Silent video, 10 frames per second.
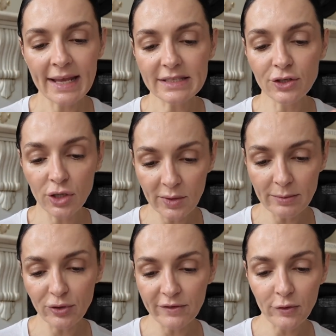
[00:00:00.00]
It's new and
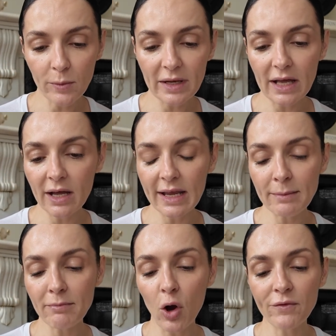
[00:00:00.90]
improved formula.
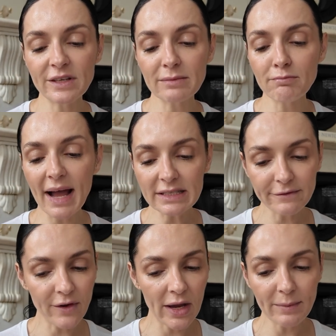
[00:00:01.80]
It offers
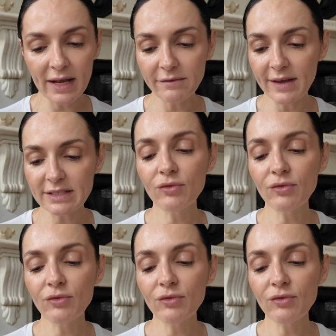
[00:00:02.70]
mattifying benefits,